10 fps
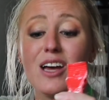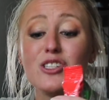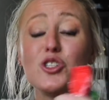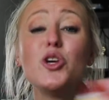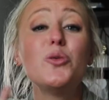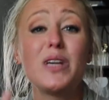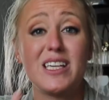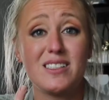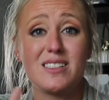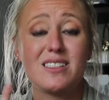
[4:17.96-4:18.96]
2
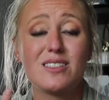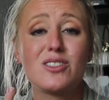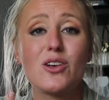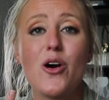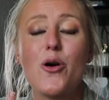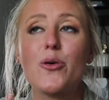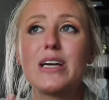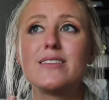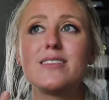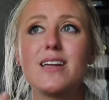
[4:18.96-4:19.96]
weeks. So
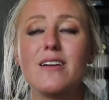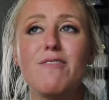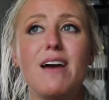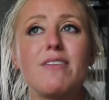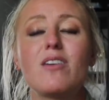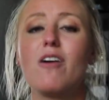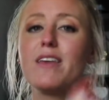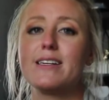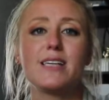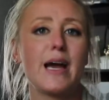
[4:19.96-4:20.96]
instead of having all
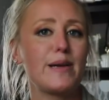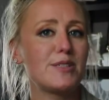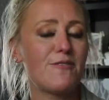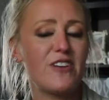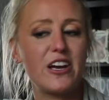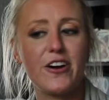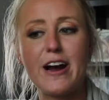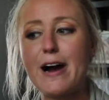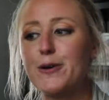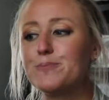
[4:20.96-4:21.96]
that time to figure
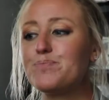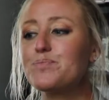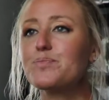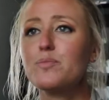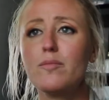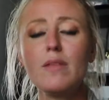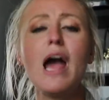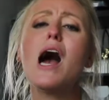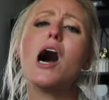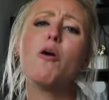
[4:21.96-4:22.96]
out
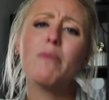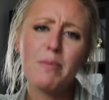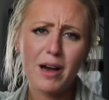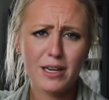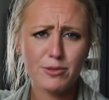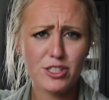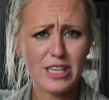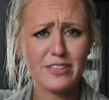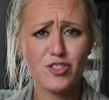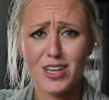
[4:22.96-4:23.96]
how my body was
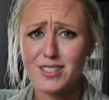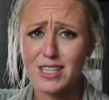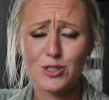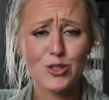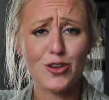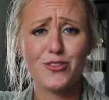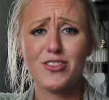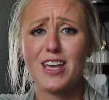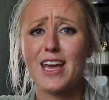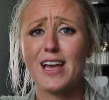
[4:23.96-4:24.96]
digesting certain
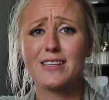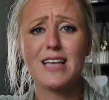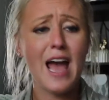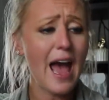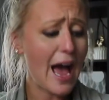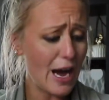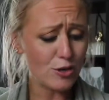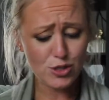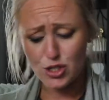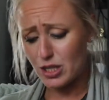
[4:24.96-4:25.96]
things,
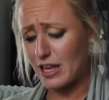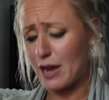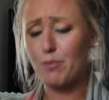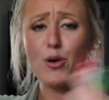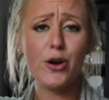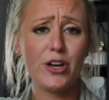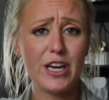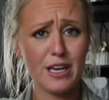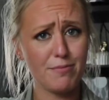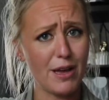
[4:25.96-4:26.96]
how to put
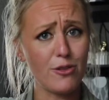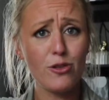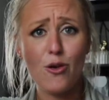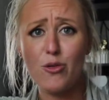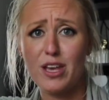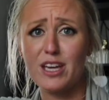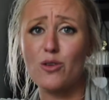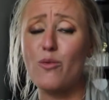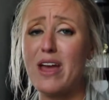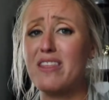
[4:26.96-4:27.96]
it in my clothing in
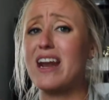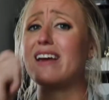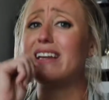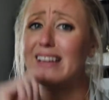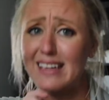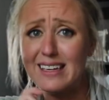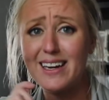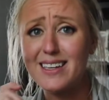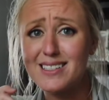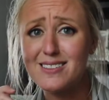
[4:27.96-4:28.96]
a way that I could eat
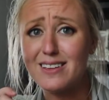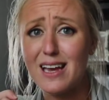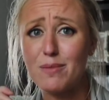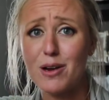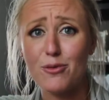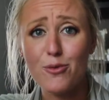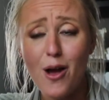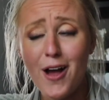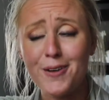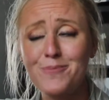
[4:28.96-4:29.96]
it easily on my
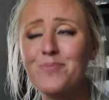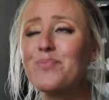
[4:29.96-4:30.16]
run,